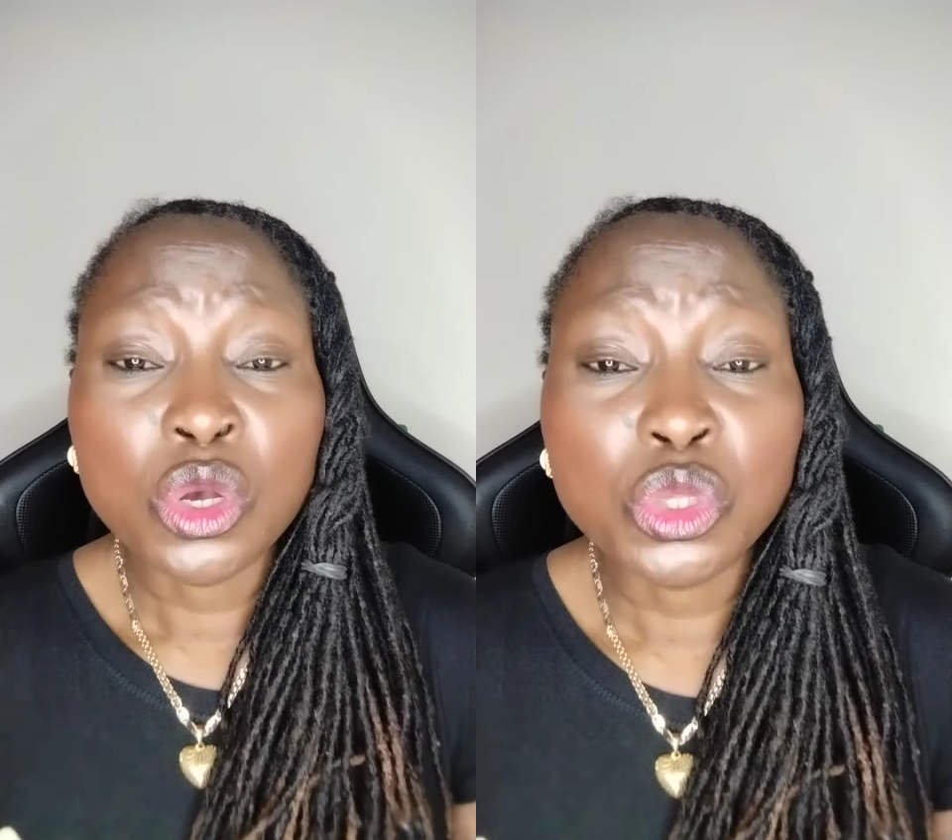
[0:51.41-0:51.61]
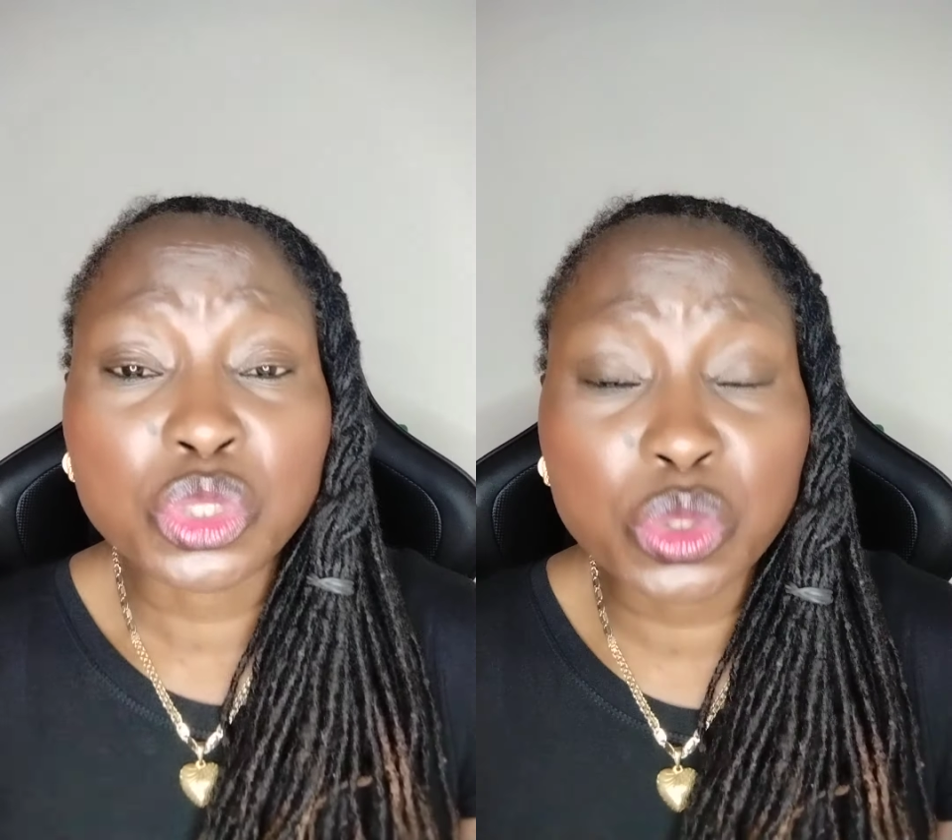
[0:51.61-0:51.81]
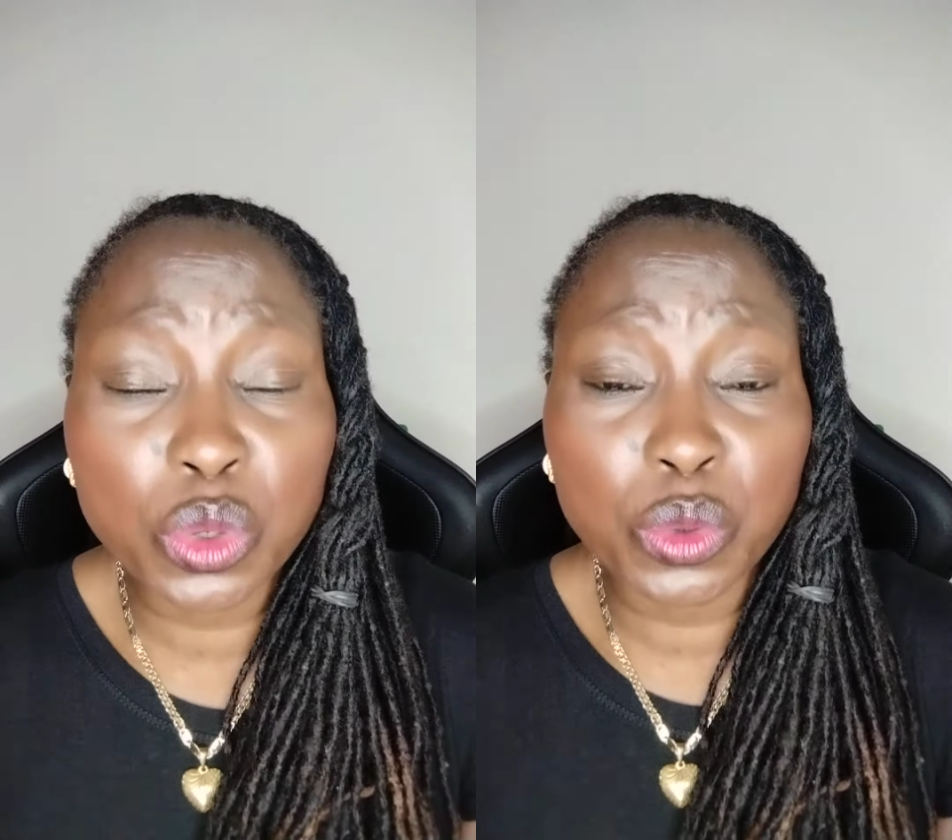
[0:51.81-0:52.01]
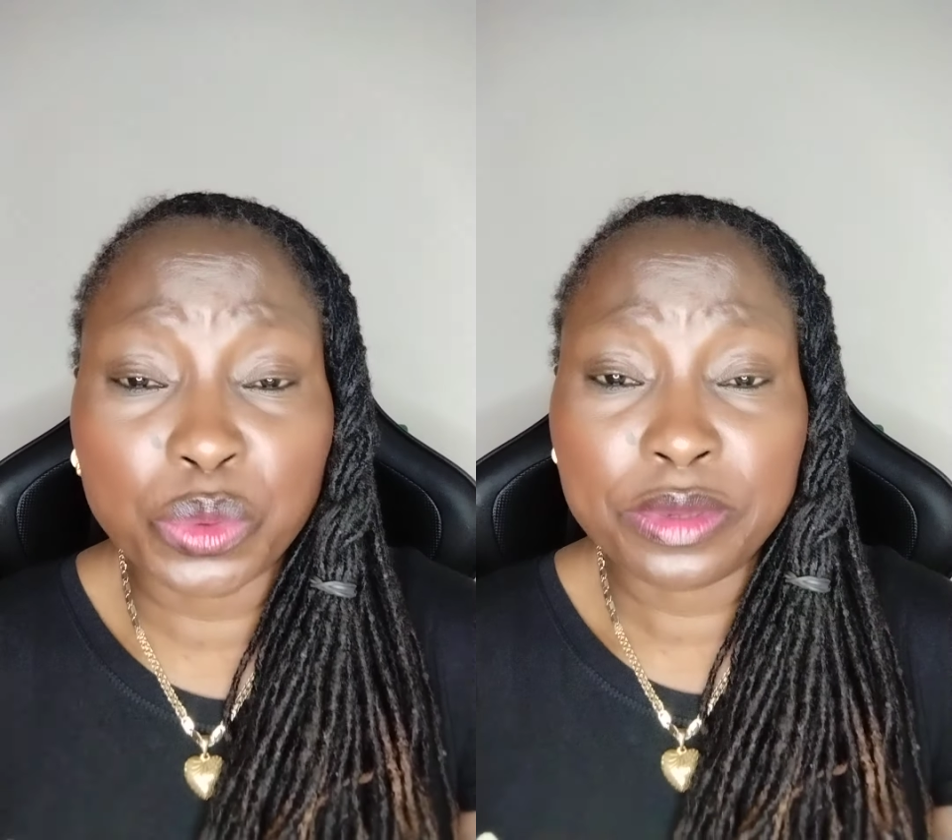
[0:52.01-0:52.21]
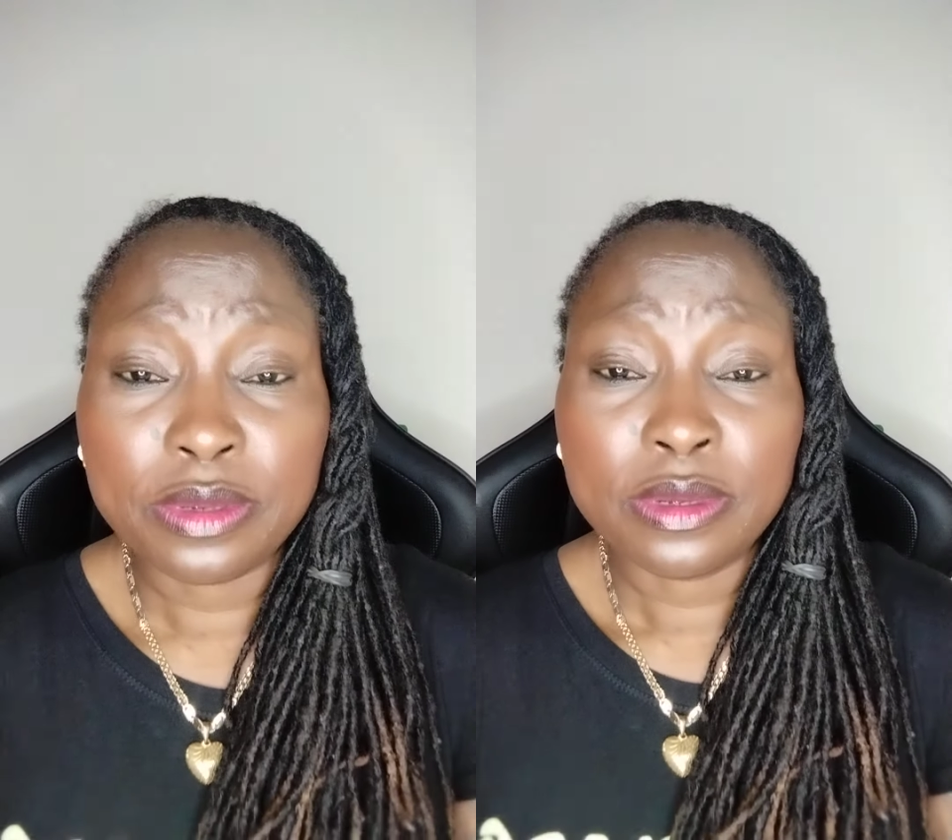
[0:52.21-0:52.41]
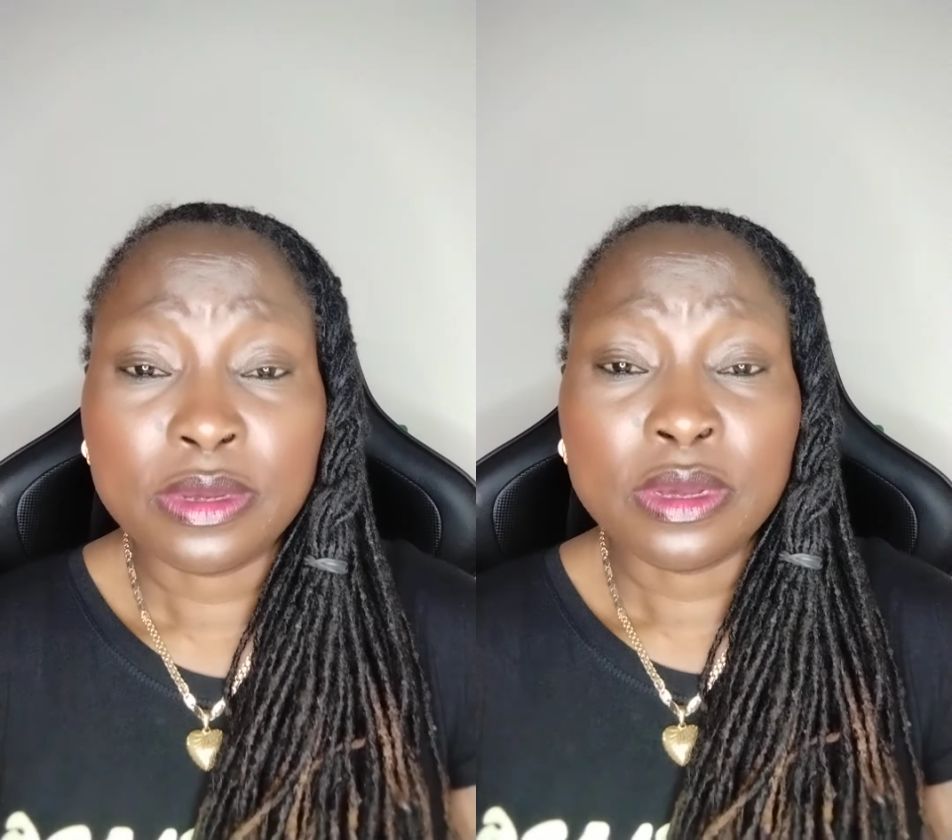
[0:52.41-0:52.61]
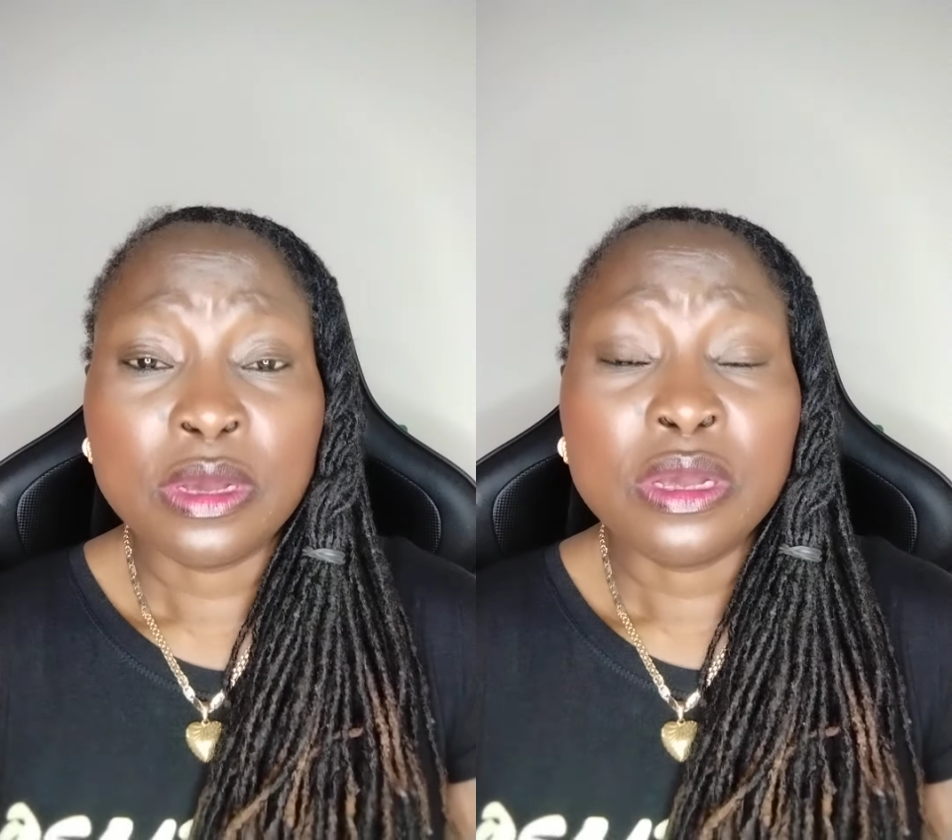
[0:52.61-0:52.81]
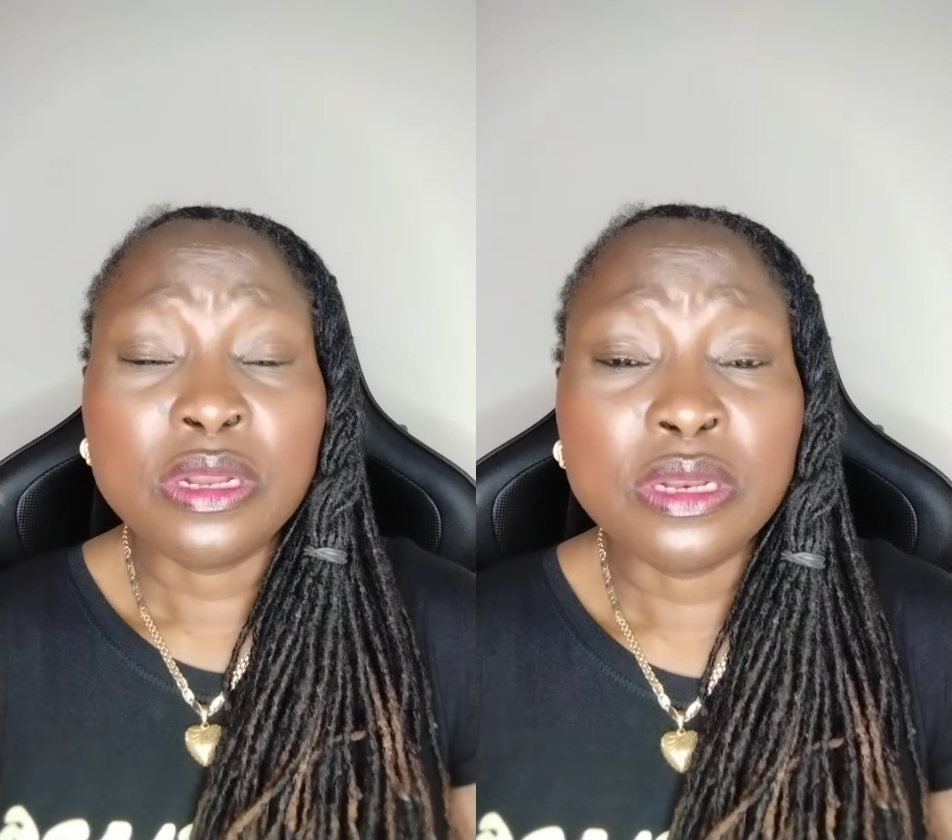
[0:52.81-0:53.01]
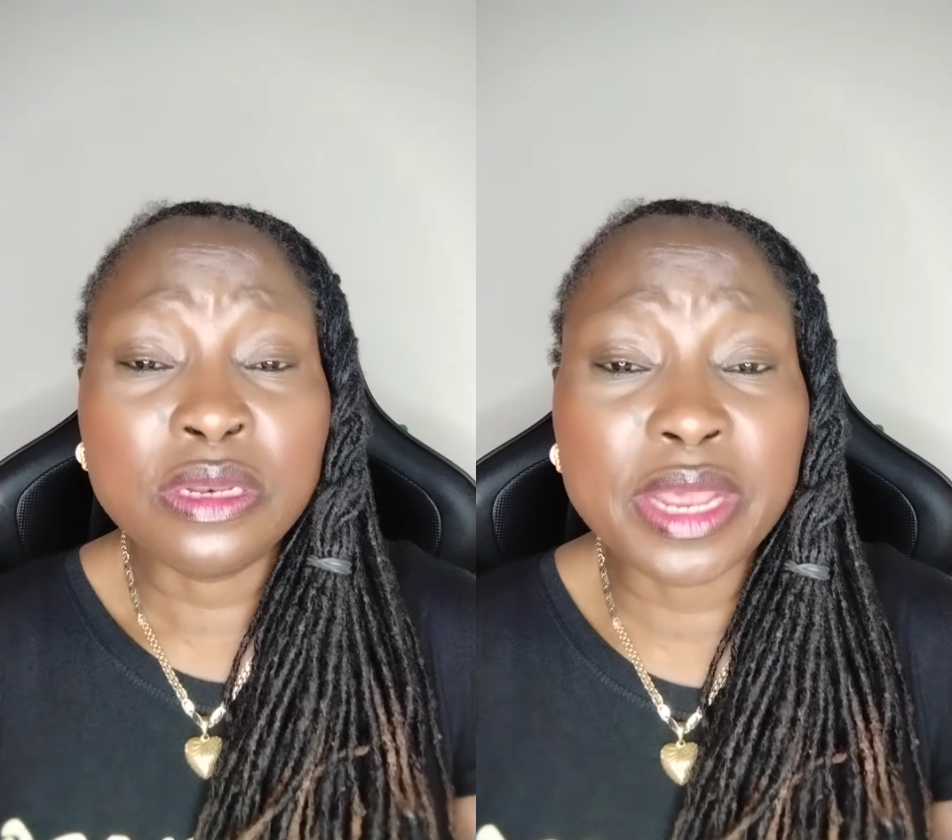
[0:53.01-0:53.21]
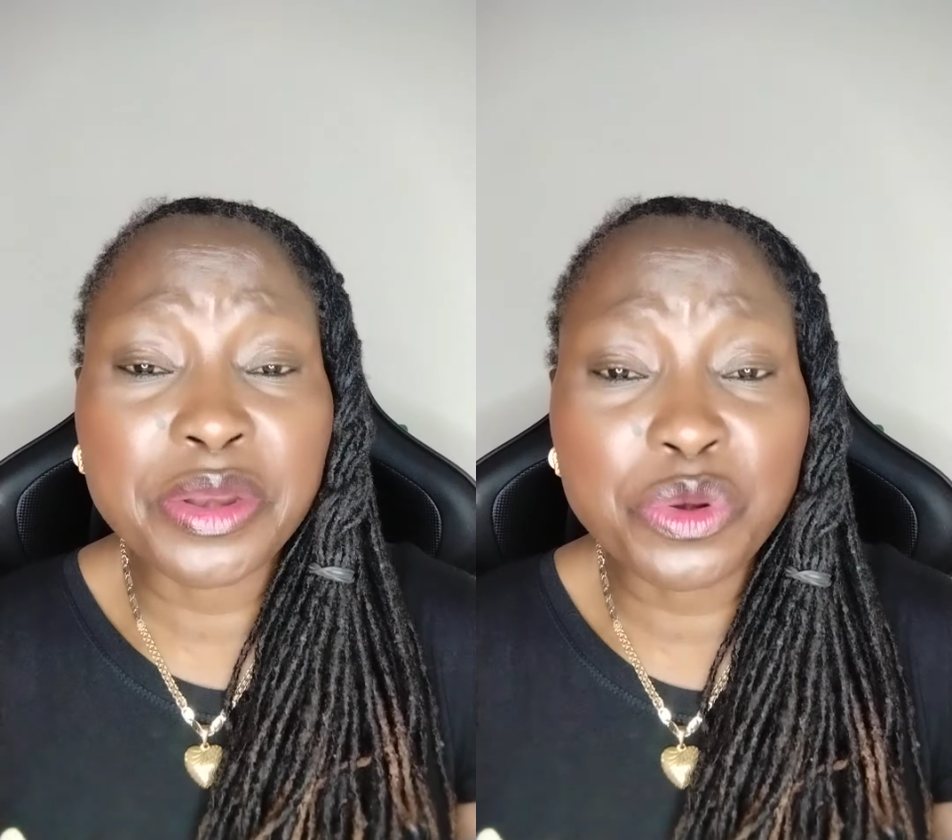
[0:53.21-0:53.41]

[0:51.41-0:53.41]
So, they